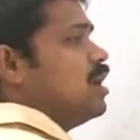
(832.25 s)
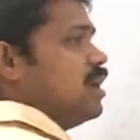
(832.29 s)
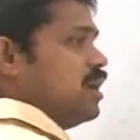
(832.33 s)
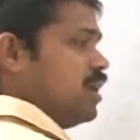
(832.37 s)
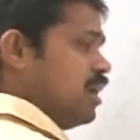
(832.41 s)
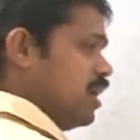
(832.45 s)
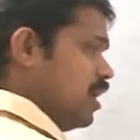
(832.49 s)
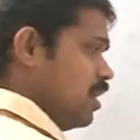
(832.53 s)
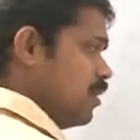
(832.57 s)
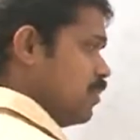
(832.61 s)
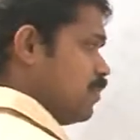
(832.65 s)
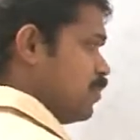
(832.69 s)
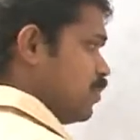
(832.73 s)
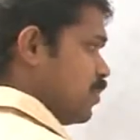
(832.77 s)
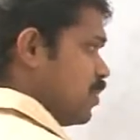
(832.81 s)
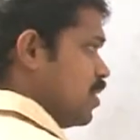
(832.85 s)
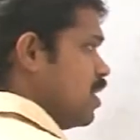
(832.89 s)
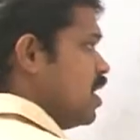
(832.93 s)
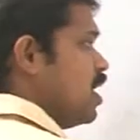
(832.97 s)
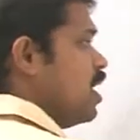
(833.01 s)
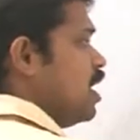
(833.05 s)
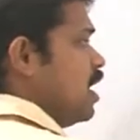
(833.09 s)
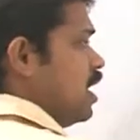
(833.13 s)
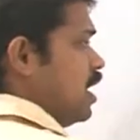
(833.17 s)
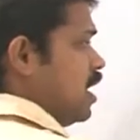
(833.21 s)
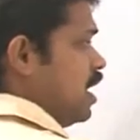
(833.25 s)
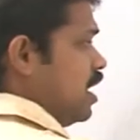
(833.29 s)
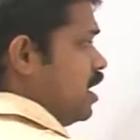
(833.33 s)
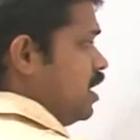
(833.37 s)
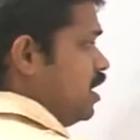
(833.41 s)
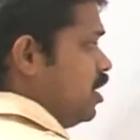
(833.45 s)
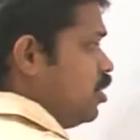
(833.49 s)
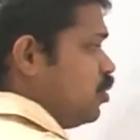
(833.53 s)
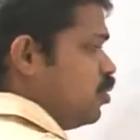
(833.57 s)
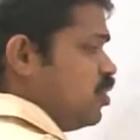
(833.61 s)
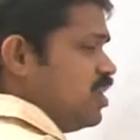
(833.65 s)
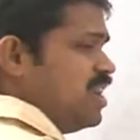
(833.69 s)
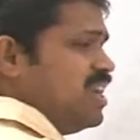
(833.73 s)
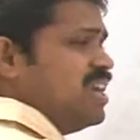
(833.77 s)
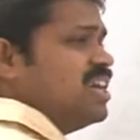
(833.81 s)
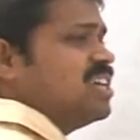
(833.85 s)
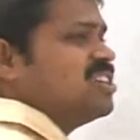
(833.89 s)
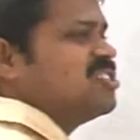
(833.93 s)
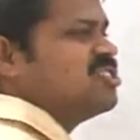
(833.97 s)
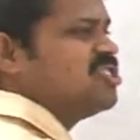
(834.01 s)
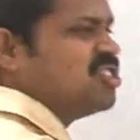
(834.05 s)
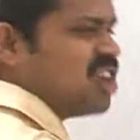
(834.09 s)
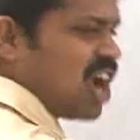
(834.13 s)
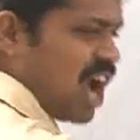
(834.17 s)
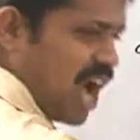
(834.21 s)
If a
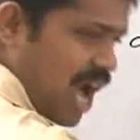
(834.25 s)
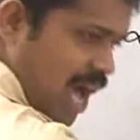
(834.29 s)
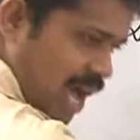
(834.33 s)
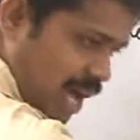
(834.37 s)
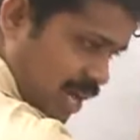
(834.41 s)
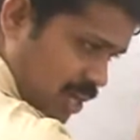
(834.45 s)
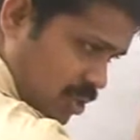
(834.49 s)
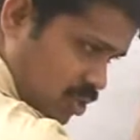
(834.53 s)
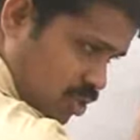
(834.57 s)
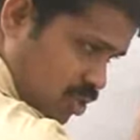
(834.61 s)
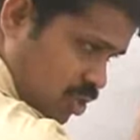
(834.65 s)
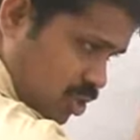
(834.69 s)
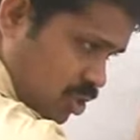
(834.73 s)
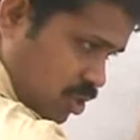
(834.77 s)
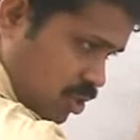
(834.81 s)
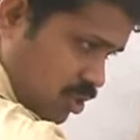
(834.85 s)
unit charge,